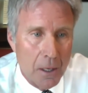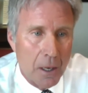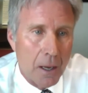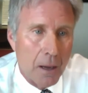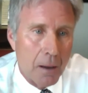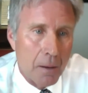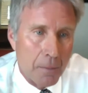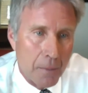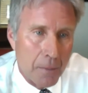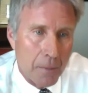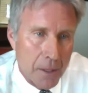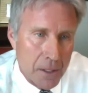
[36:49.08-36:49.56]

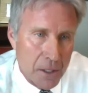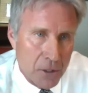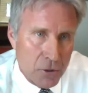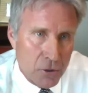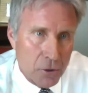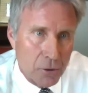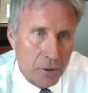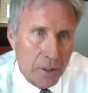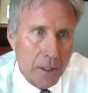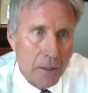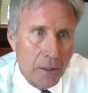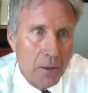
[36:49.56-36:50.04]

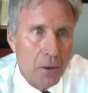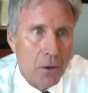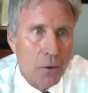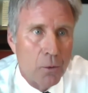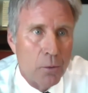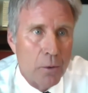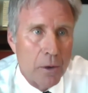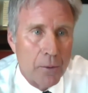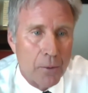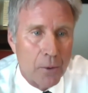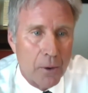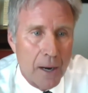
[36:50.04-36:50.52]
Initially,
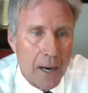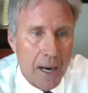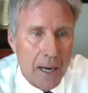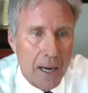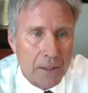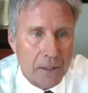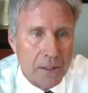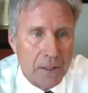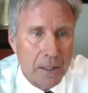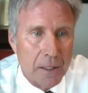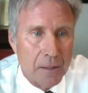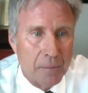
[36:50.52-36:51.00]
we were
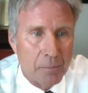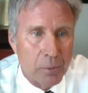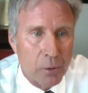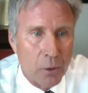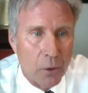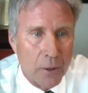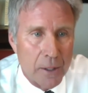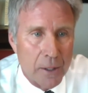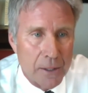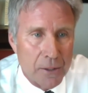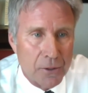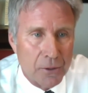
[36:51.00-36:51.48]
asking
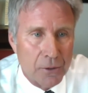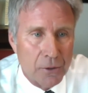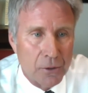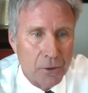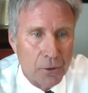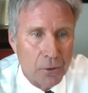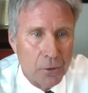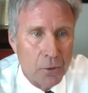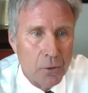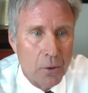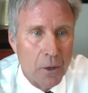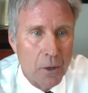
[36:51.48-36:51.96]
employees
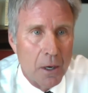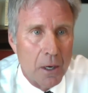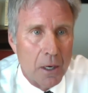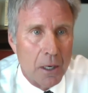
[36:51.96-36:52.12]
to